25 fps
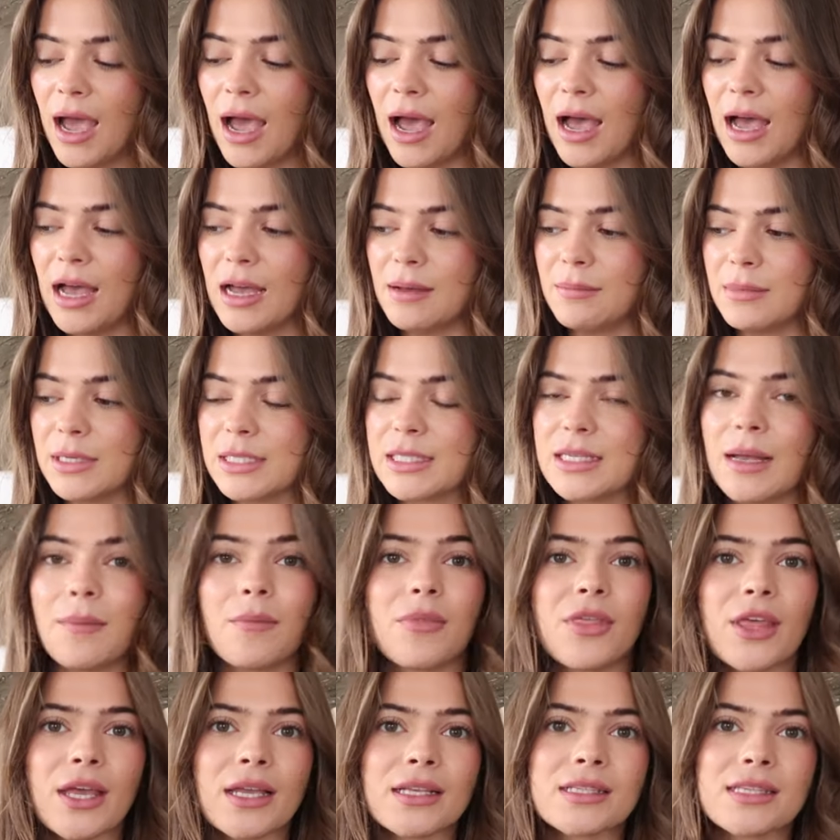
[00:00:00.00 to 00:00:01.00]

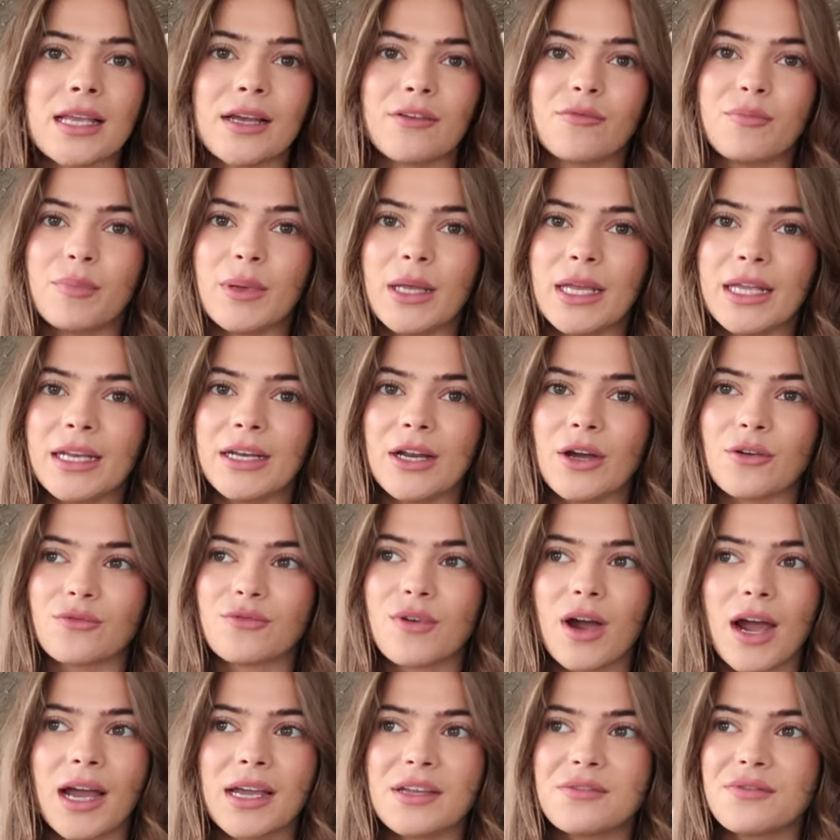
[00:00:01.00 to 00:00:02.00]
Some things have been
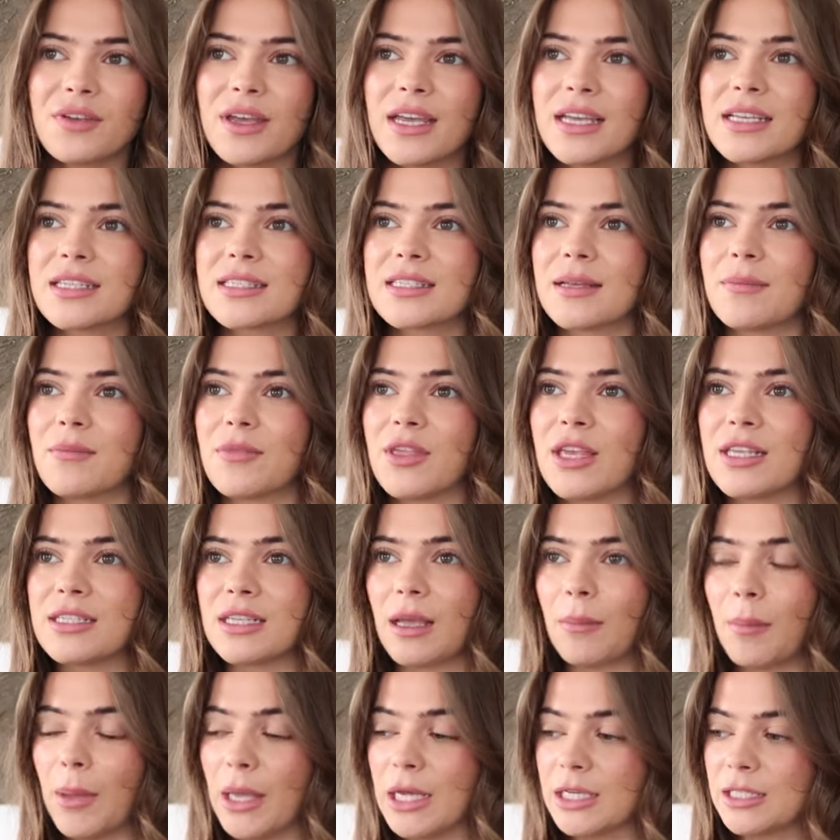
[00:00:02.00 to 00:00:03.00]
arriving, some things
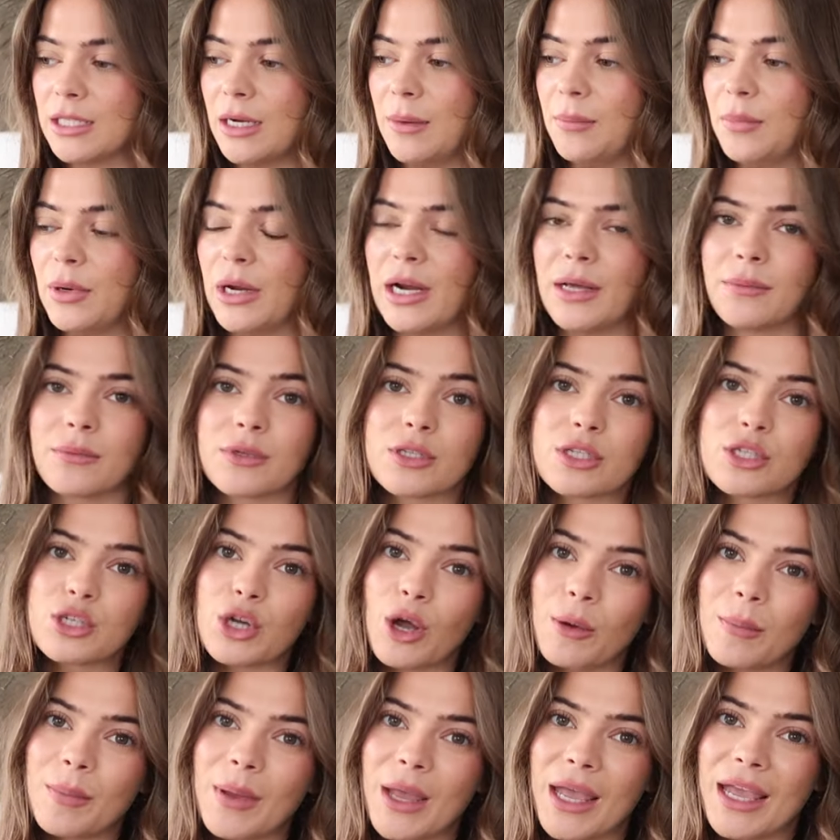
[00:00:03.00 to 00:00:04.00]
I picked up when I was
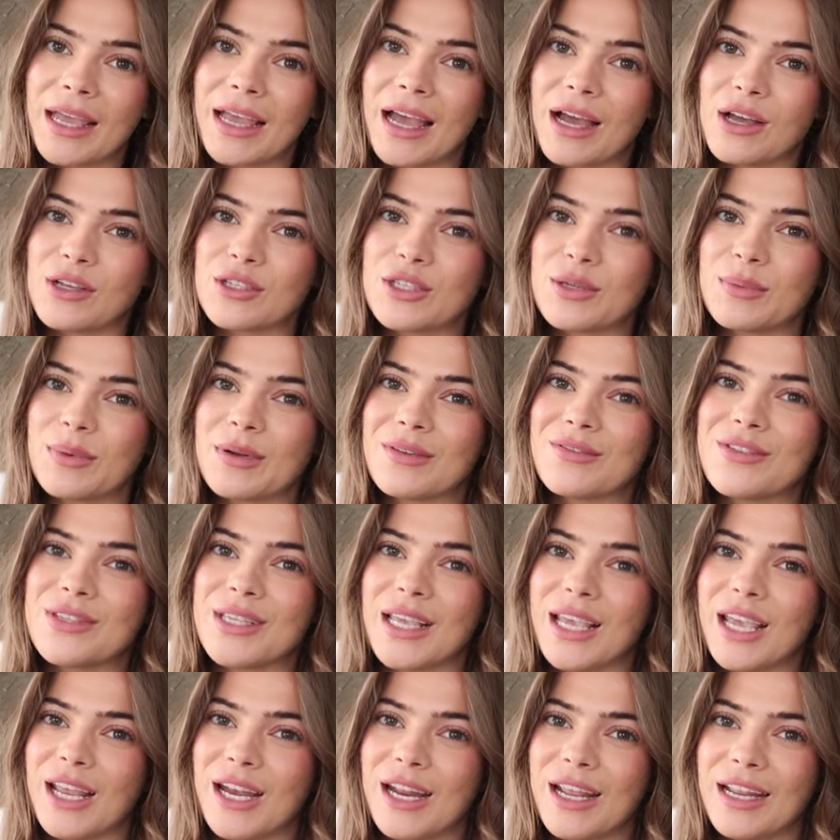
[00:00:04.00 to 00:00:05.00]
shopping, as you would have
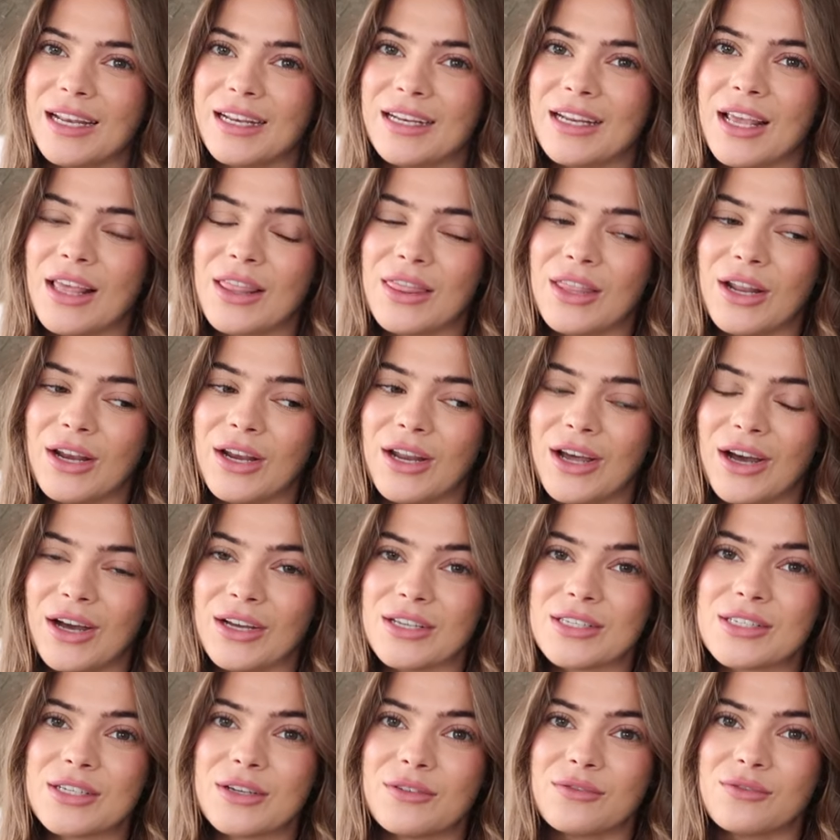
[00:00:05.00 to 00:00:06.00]
seen in the
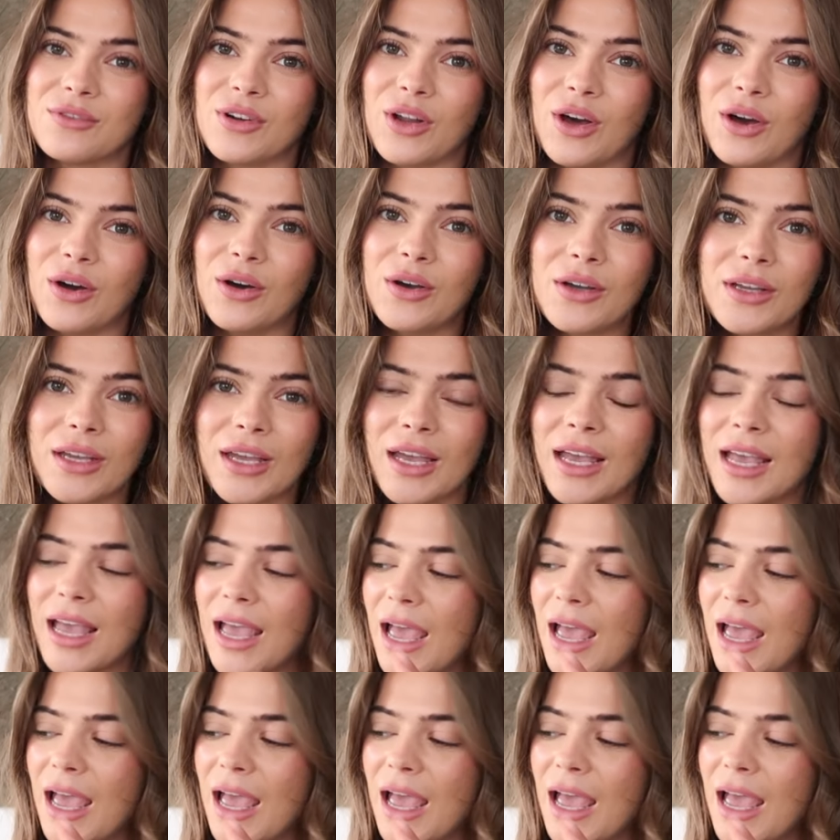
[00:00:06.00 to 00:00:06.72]
last vlog.